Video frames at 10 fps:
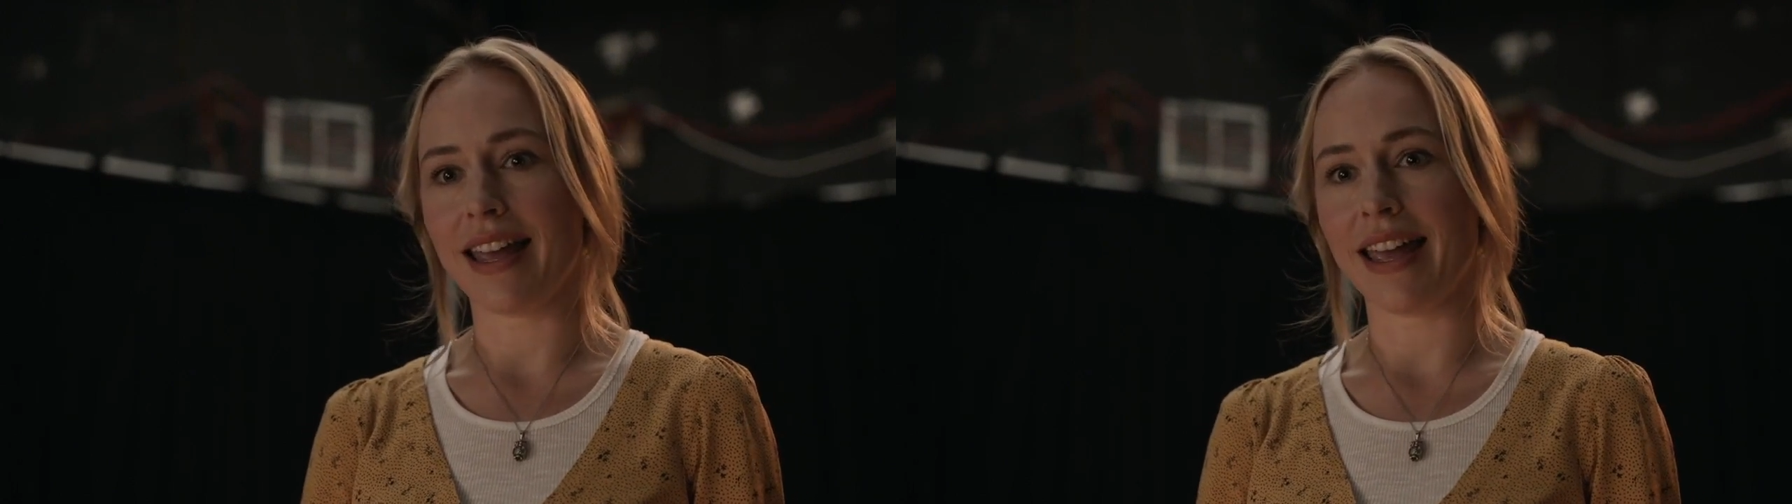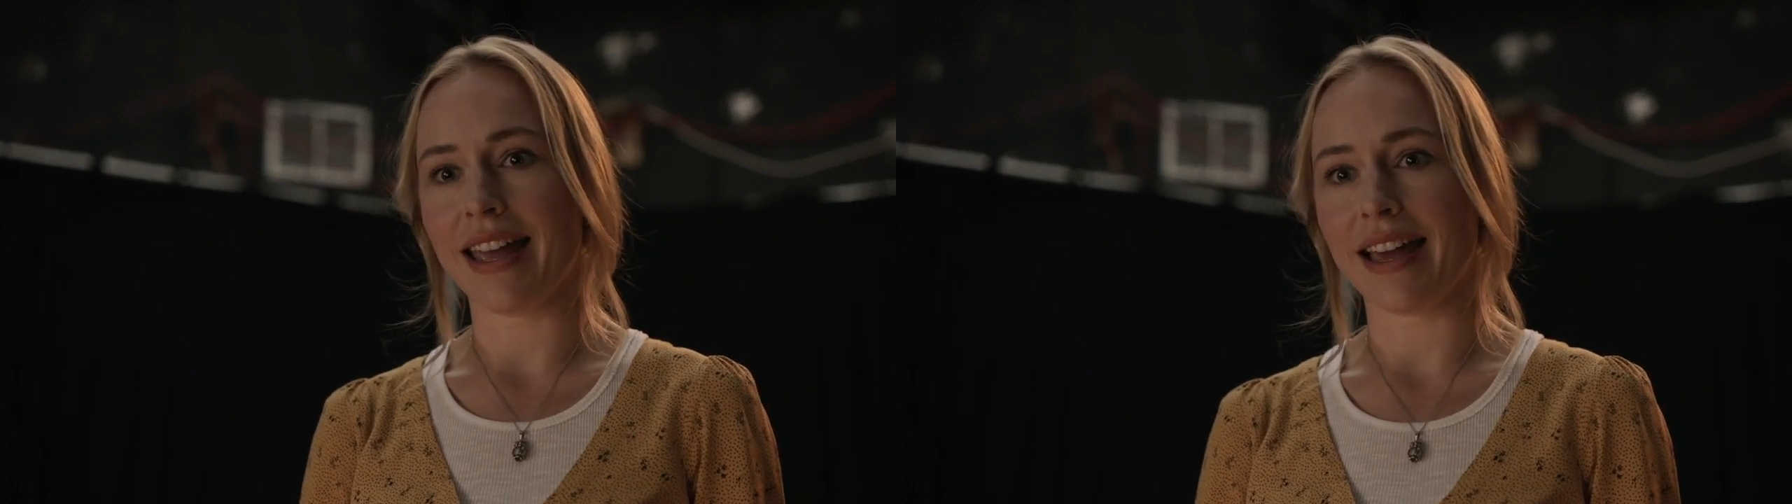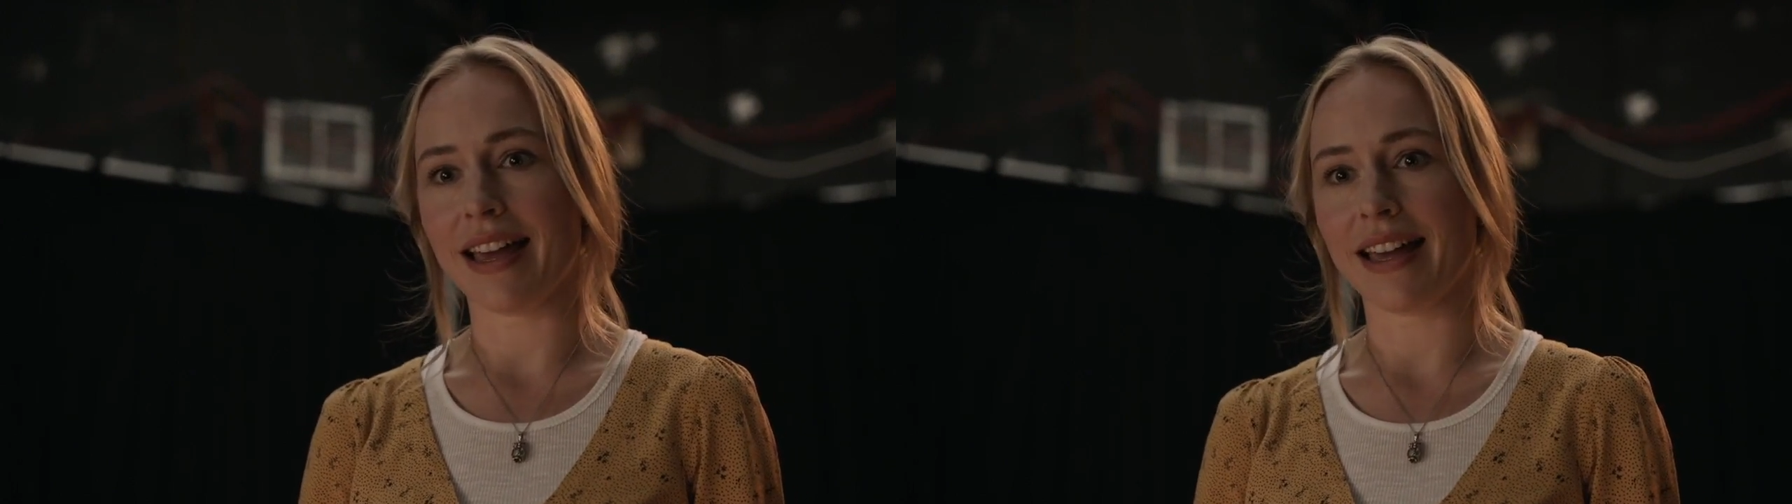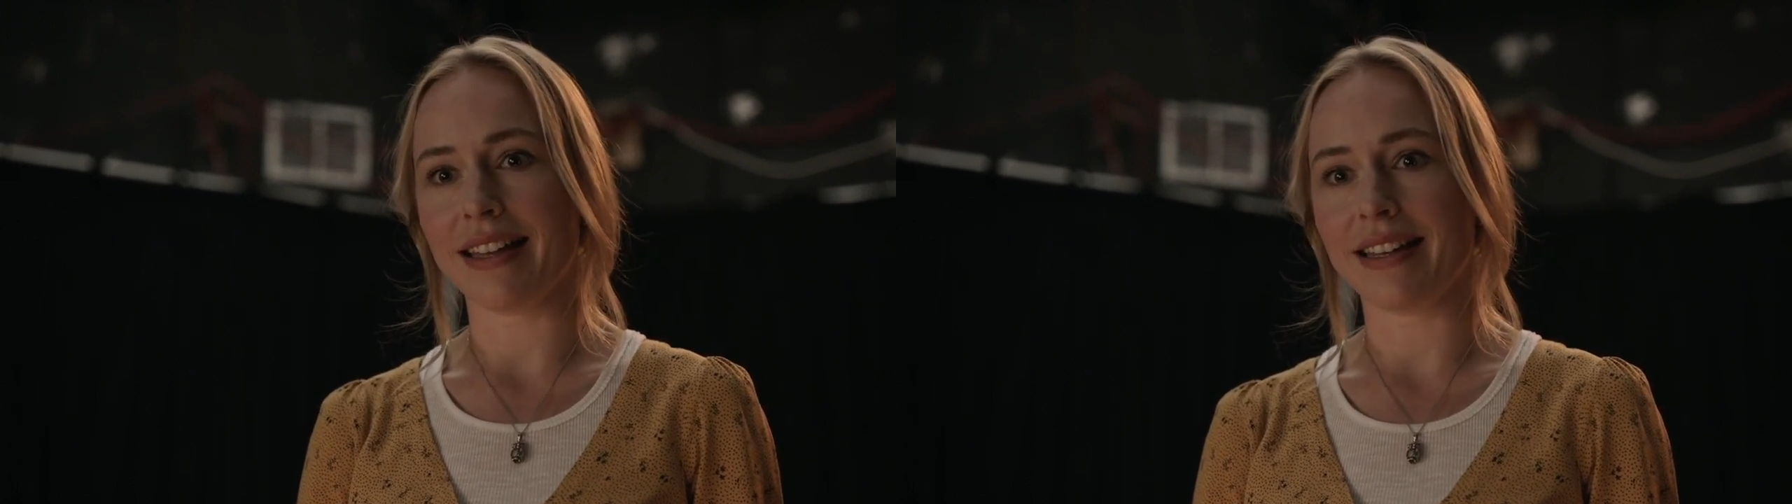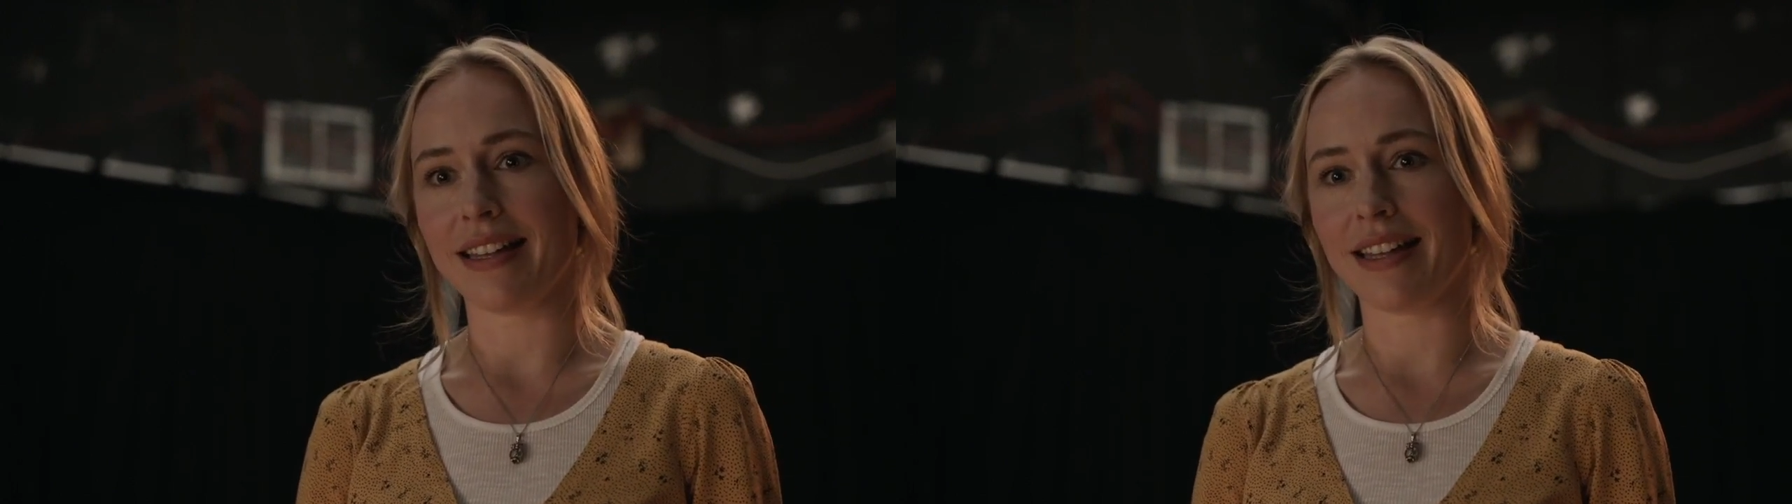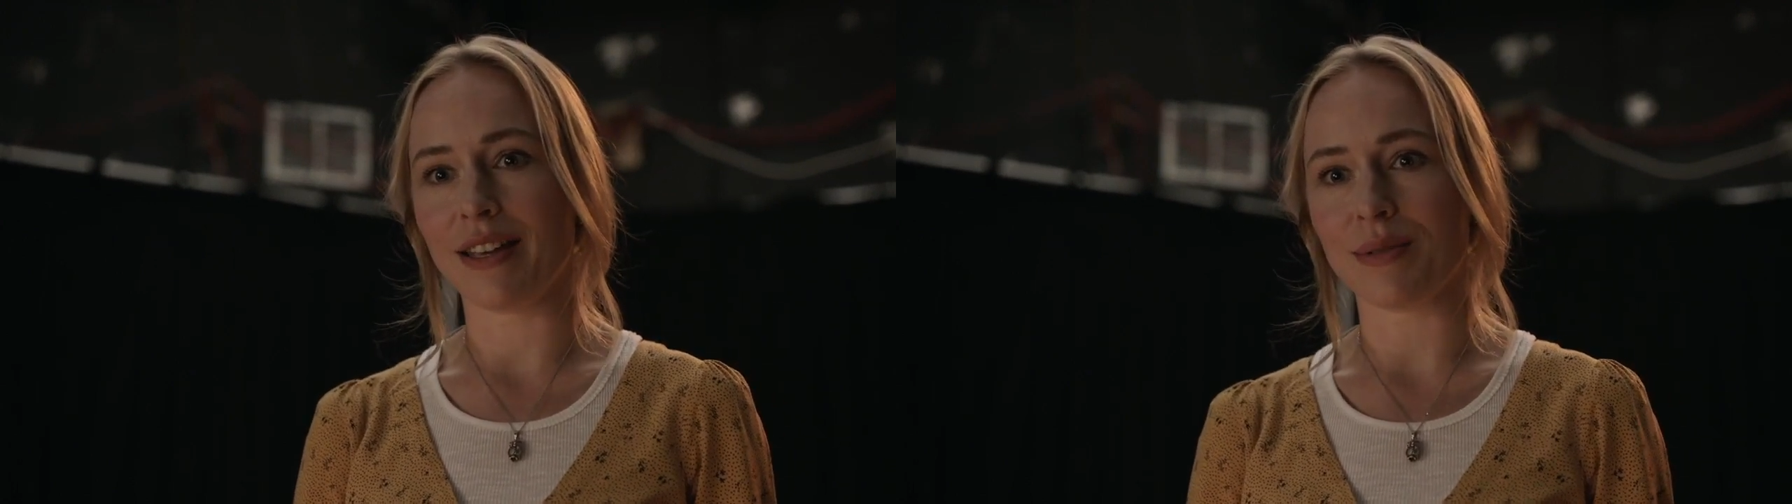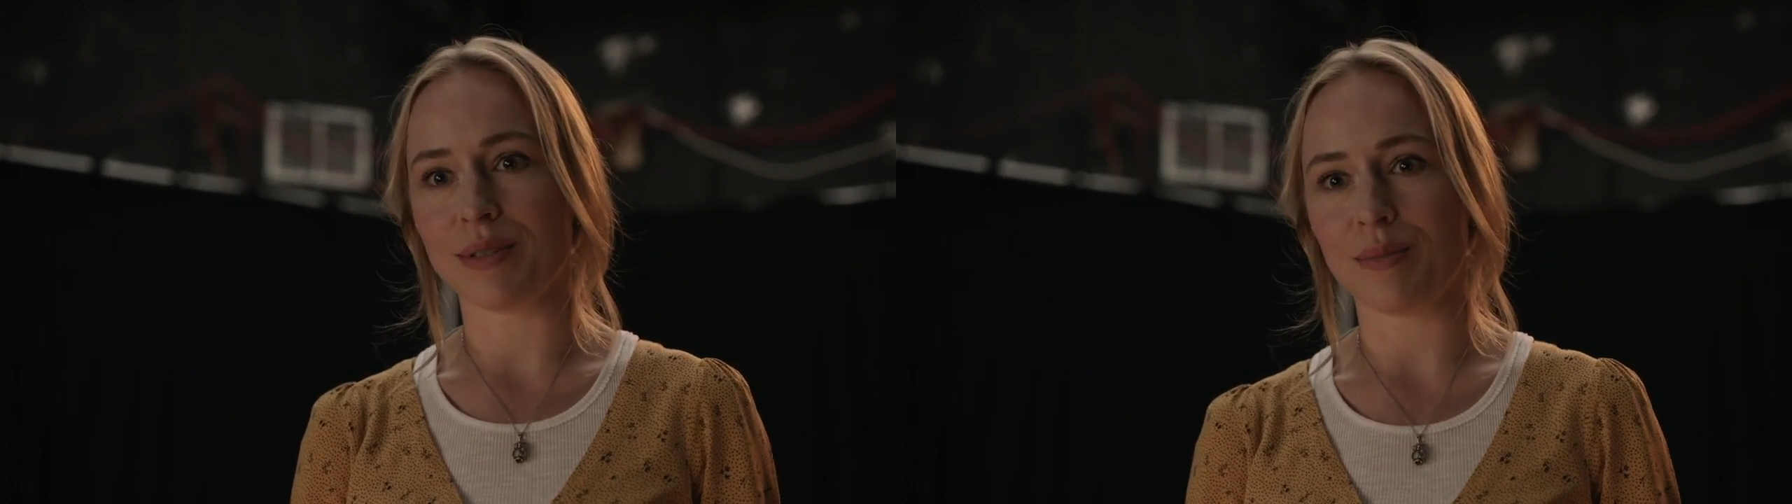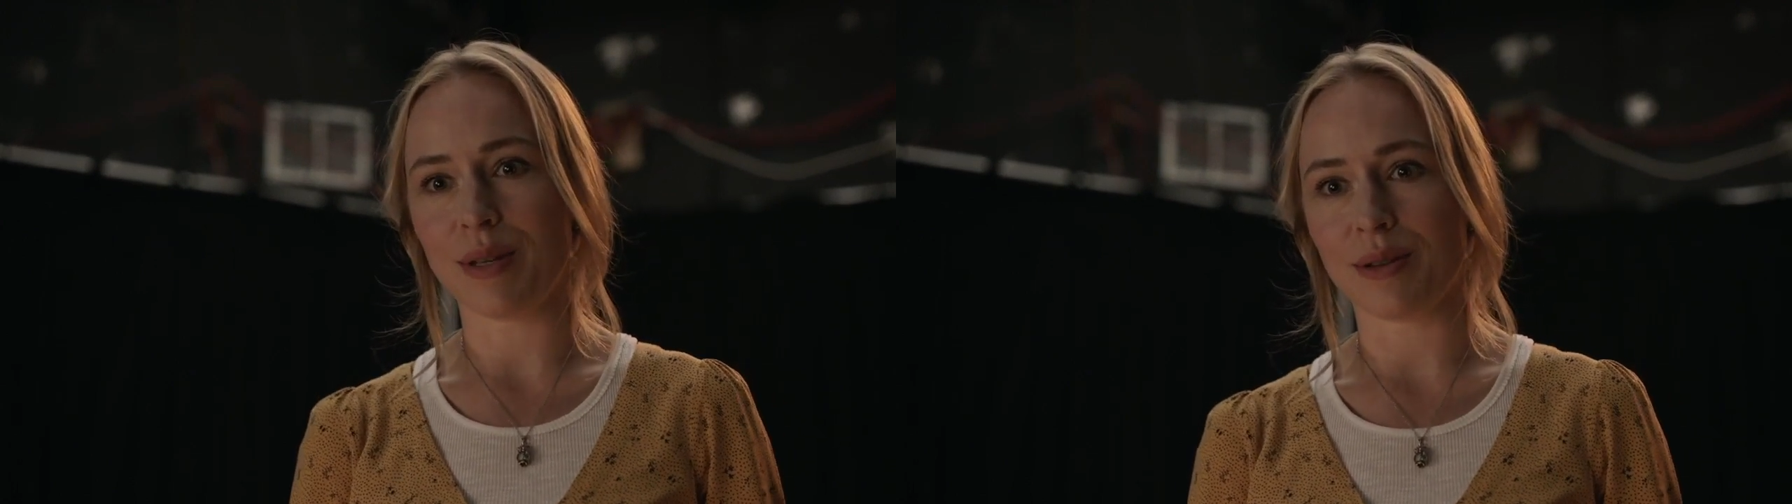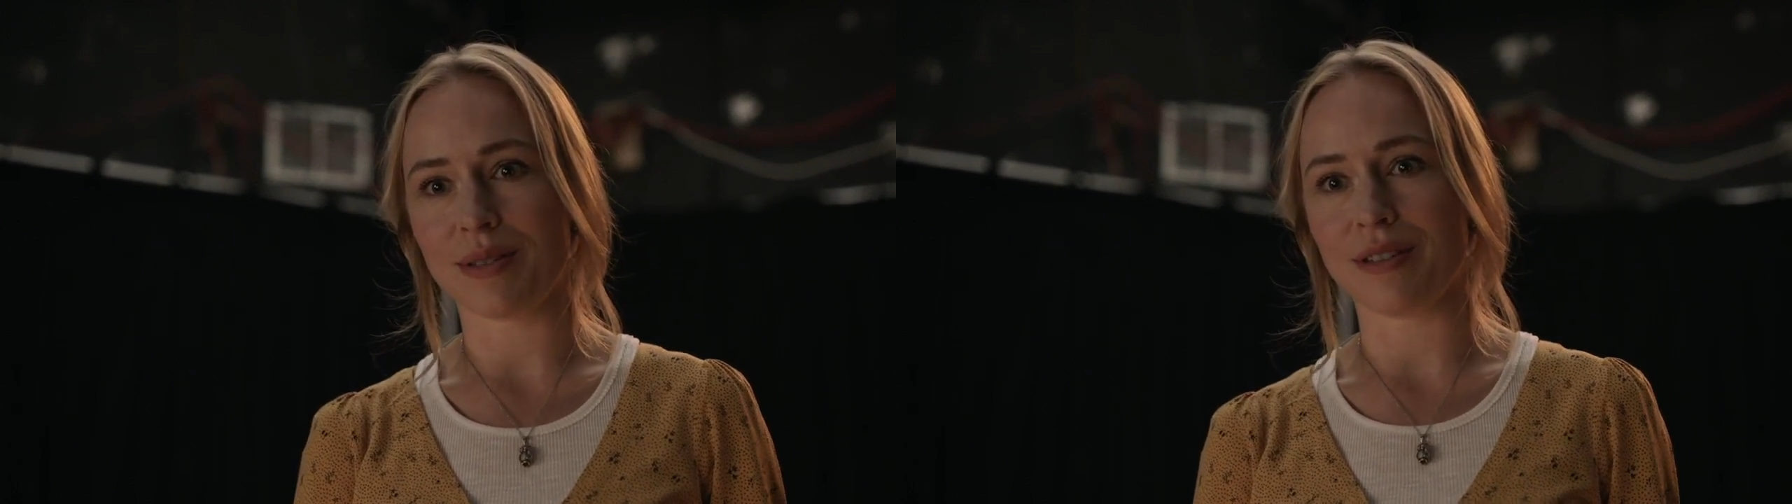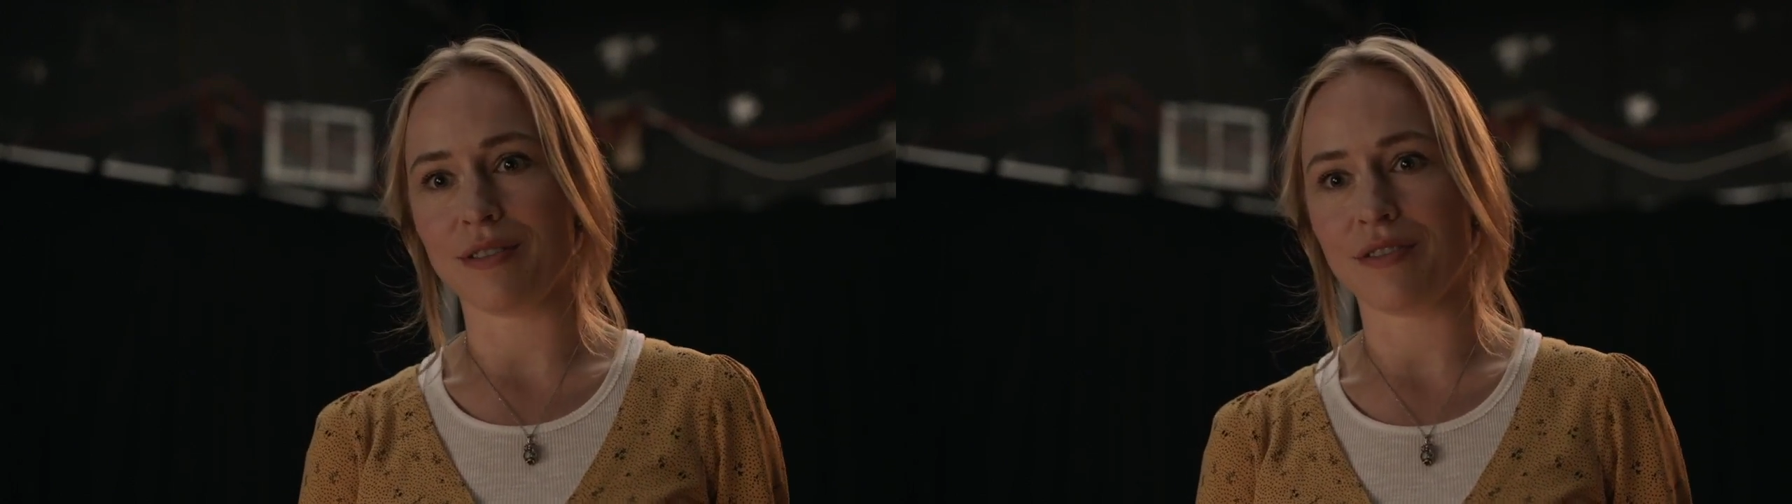and he was
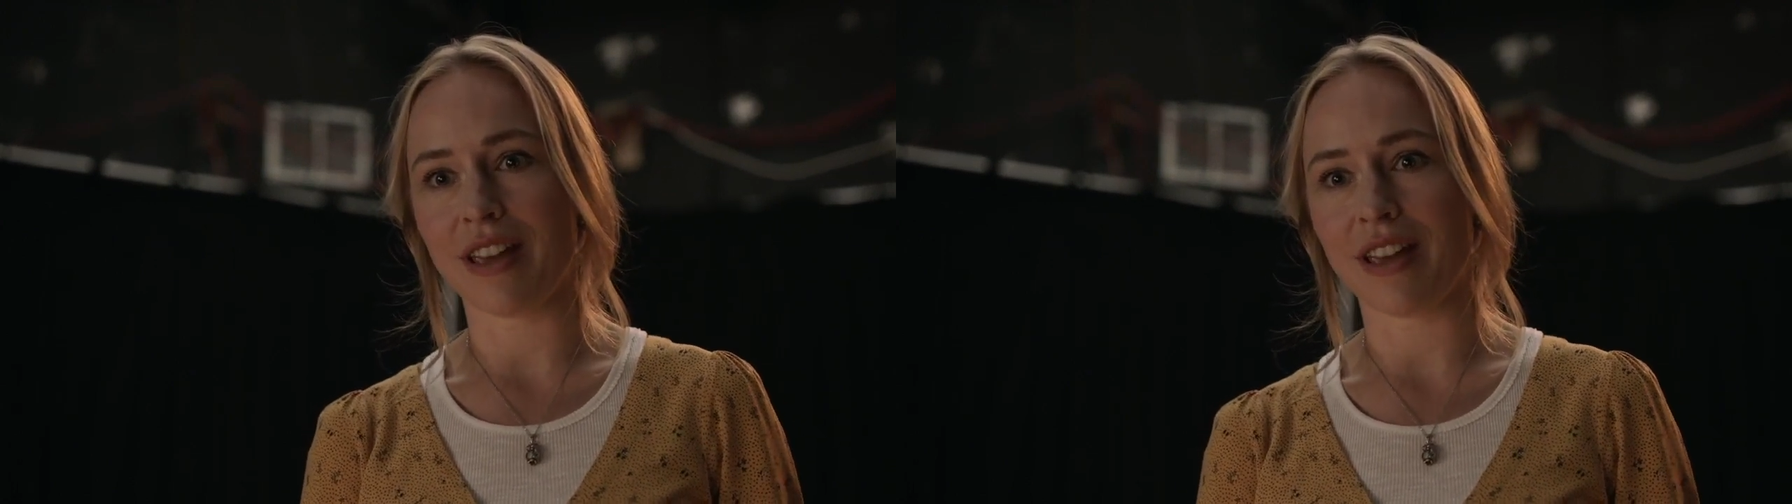abusive